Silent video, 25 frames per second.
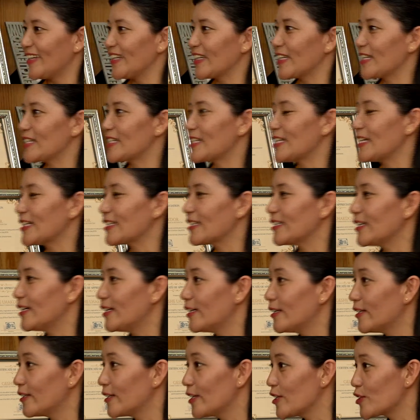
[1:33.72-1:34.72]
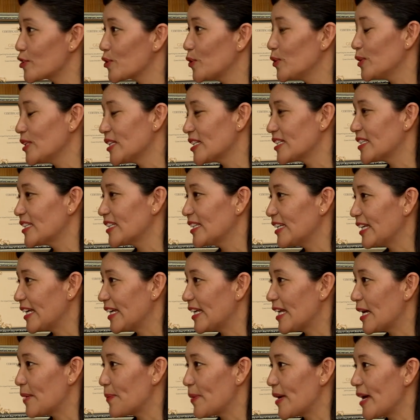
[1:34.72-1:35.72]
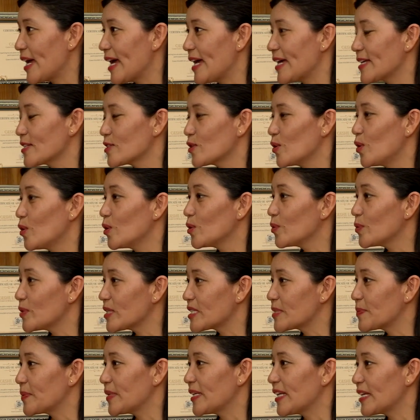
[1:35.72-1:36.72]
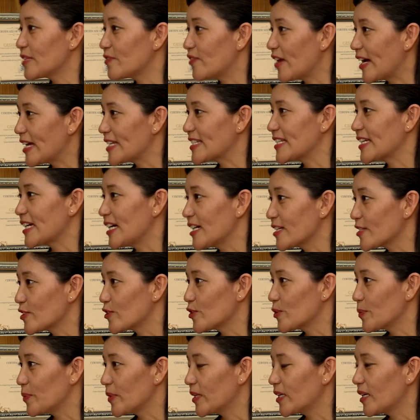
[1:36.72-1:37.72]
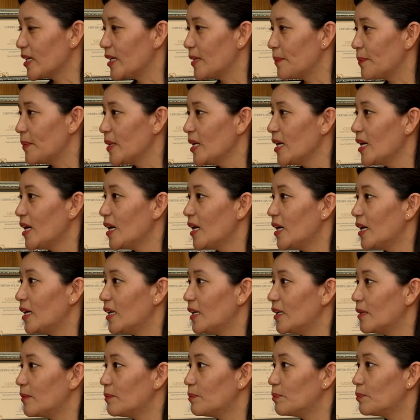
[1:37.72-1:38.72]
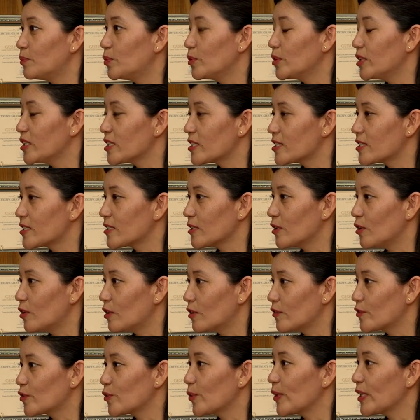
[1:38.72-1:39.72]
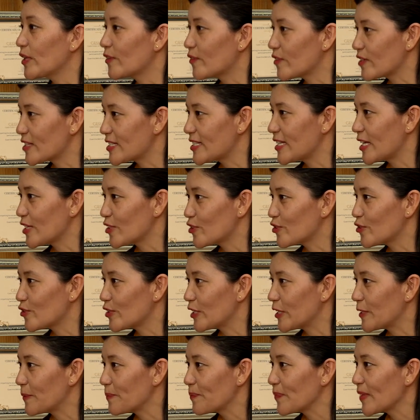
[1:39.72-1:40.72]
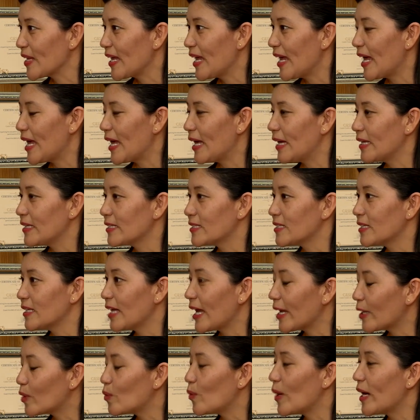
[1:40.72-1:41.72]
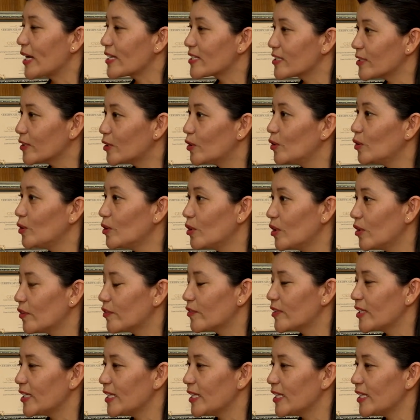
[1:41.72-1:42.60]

Geshe, His Holiness the Dalai Lama has always been advising us to become a Buddhist of 21st century. And likewise, the goal of